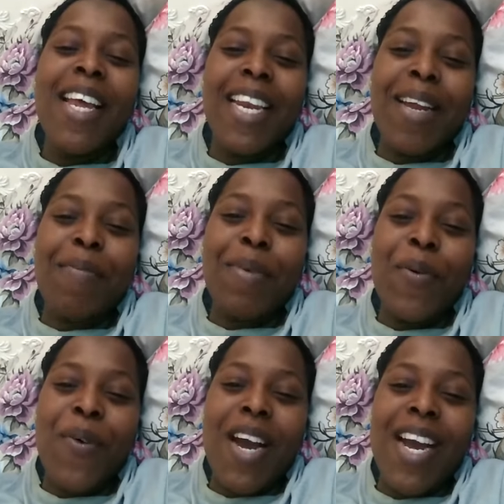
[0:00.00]
Number
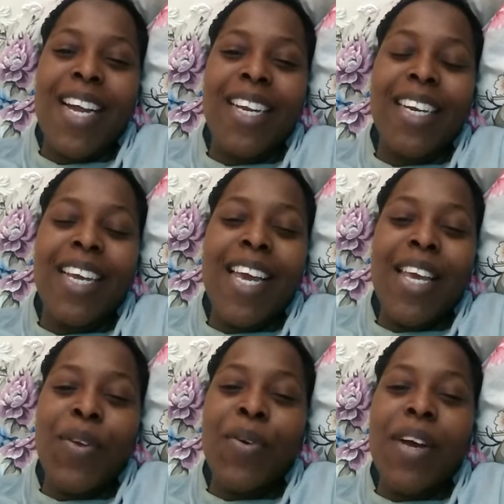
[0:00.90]
one,
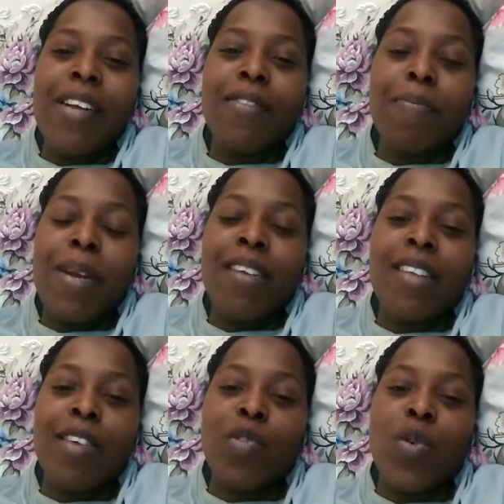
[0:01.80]
you know, every place
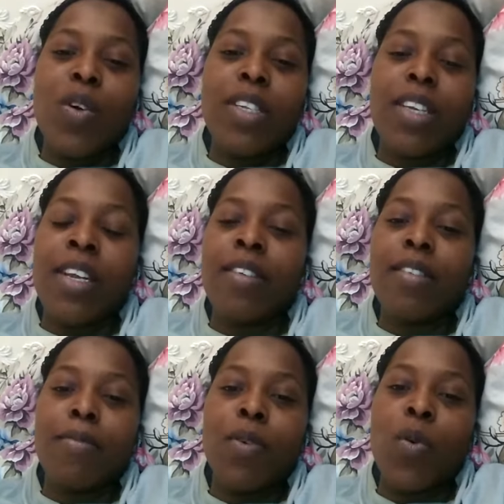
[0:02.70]
has got
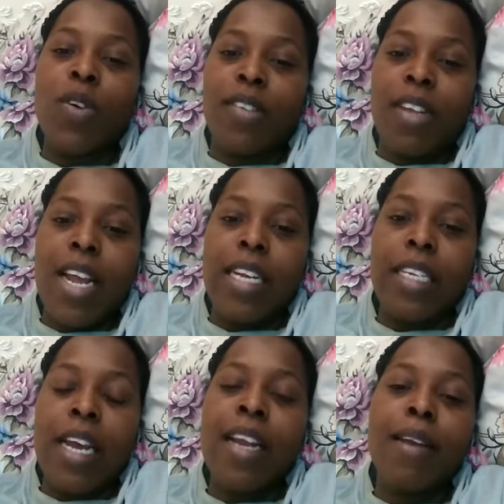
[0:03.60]
its good side
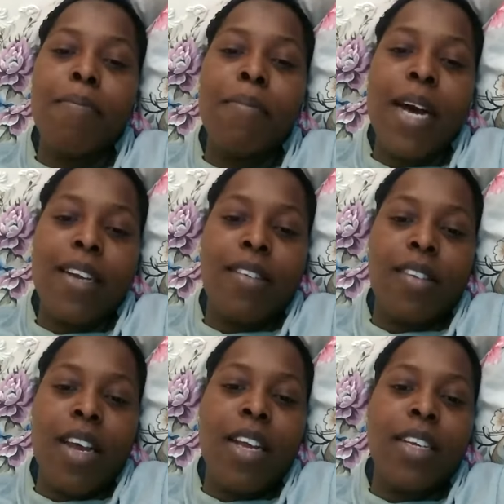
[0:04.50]
and bad
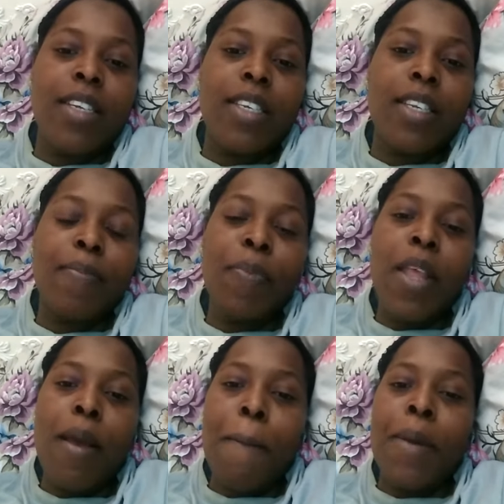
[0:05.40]
side,
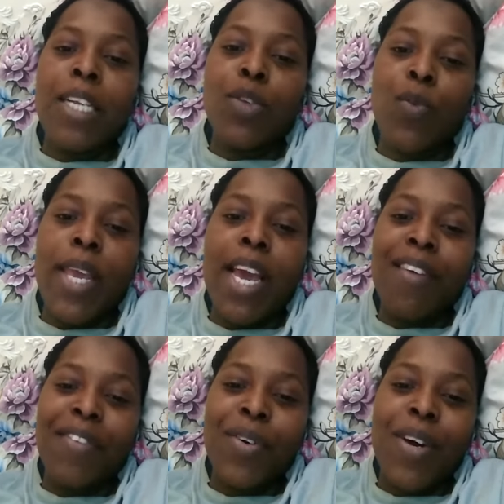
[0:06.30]
but we
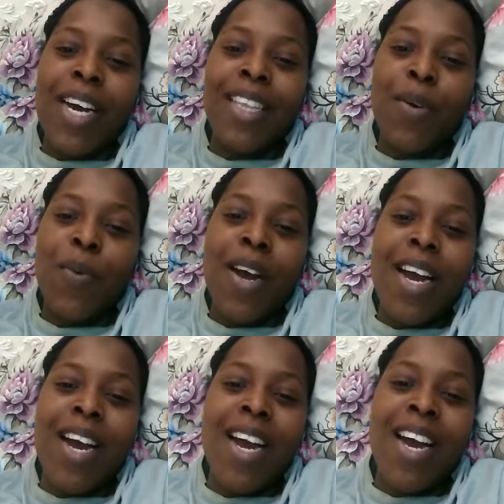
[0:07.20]
have no
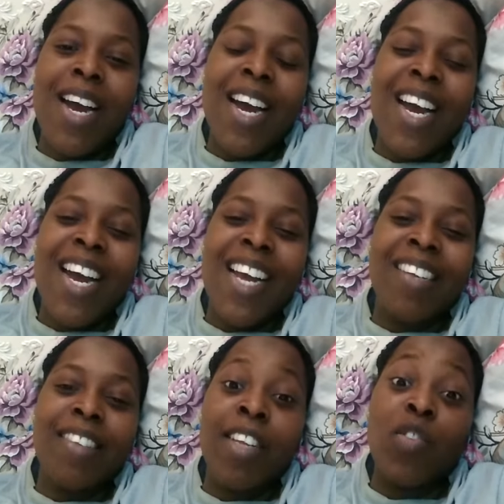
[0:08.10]

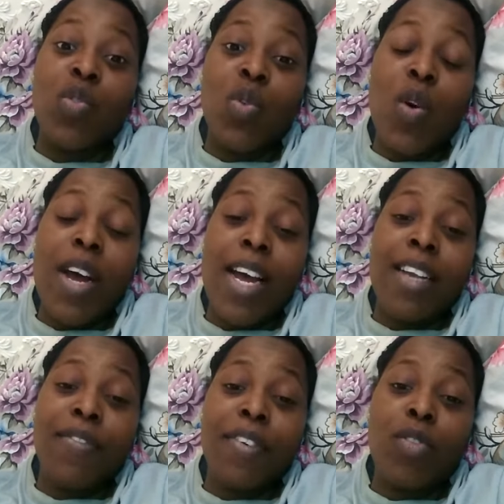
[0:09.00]
otherwise. It's so
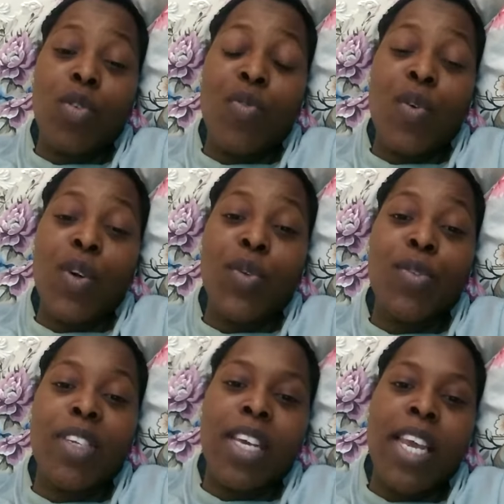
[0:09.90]
hard, first of all, to
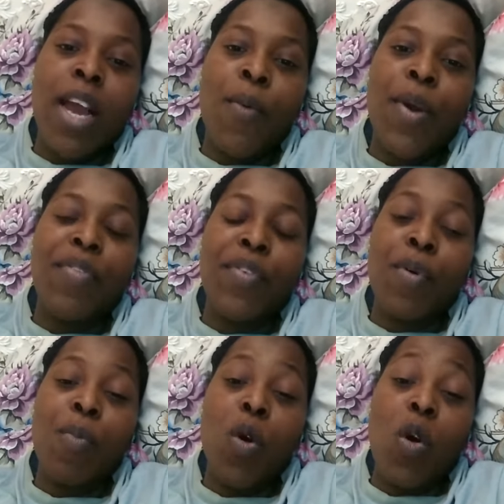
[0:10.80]
stay away
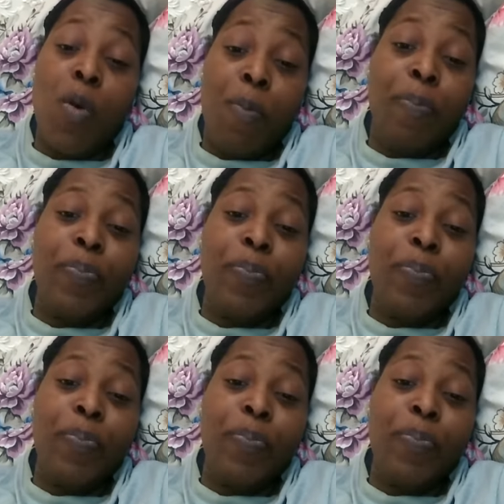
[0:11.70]
from home,